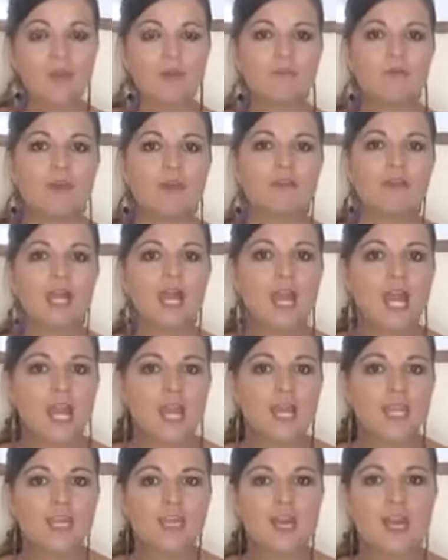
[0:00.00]
where
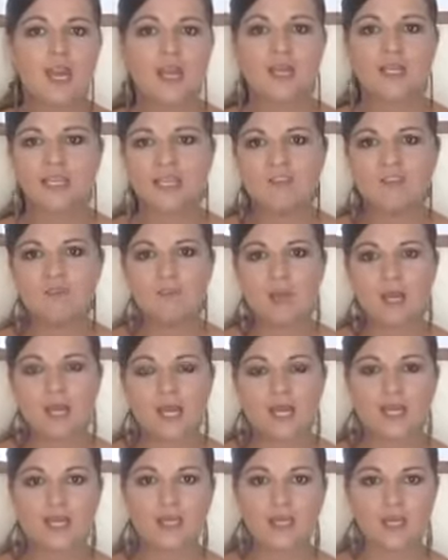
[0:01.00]
I give
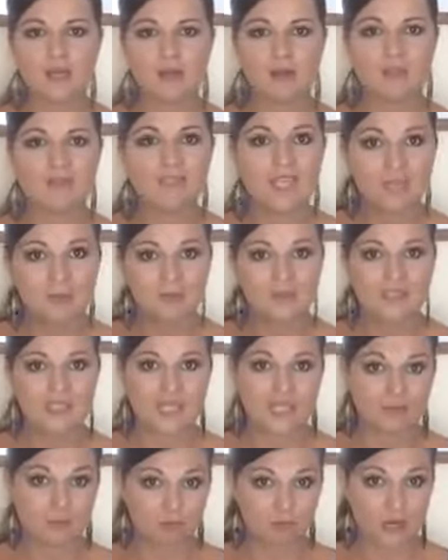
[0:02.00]
my tips
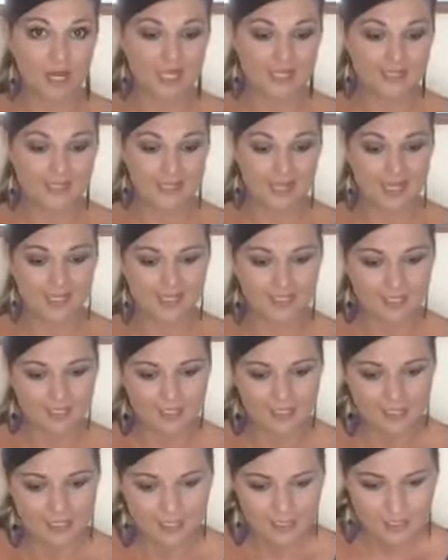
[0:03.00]
in writing.
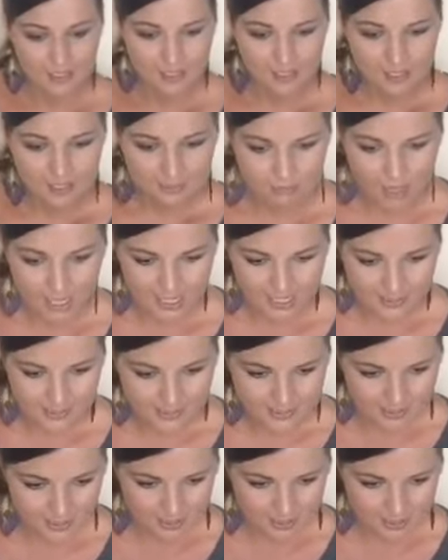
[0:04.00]
Right.